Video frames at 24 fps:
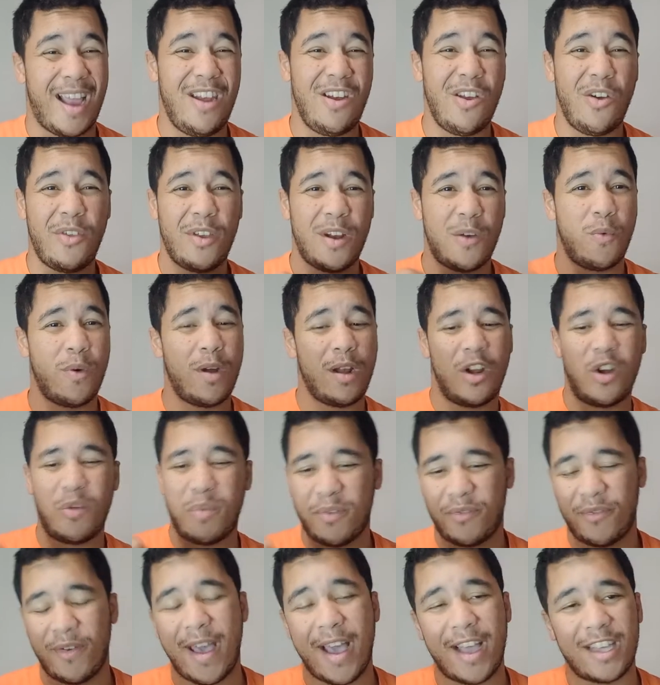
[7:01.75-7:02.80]
know that I went a little bit
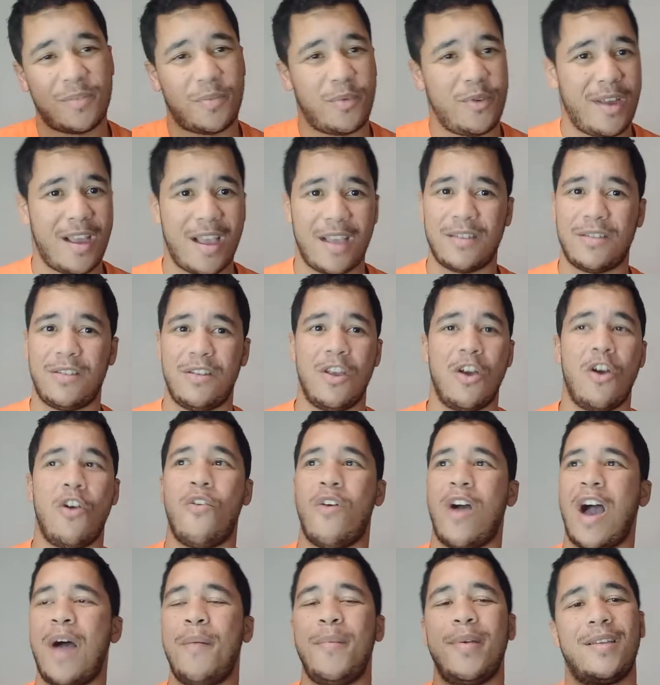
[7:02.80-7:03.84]
fast, but you guys
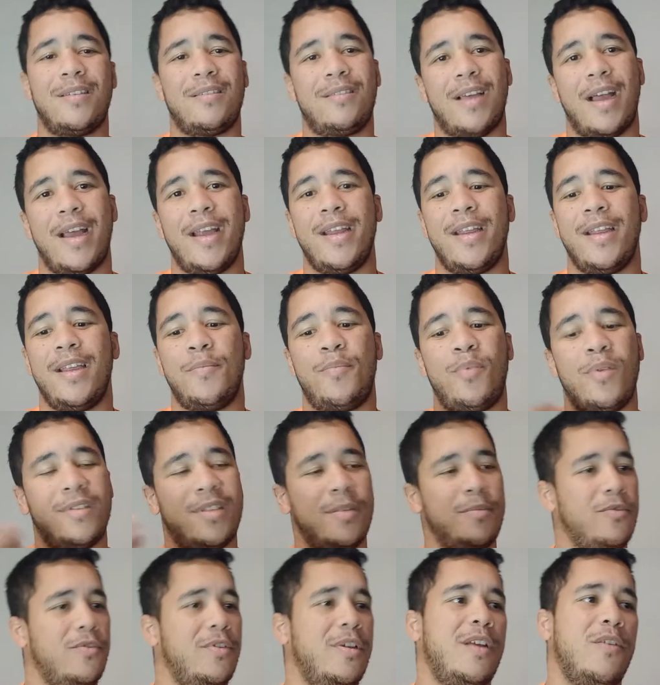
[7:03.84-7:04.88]
know I'm excited. Plus,
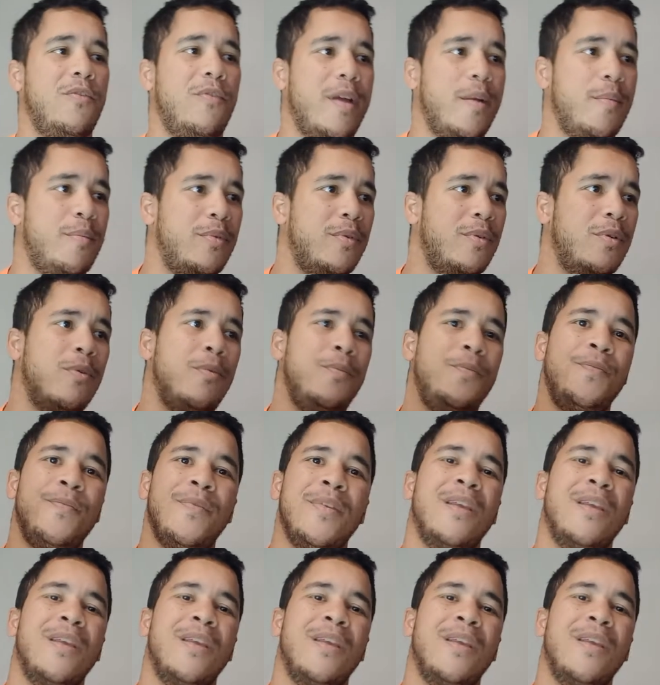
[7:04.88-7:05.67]
I'm drinking Red Bull.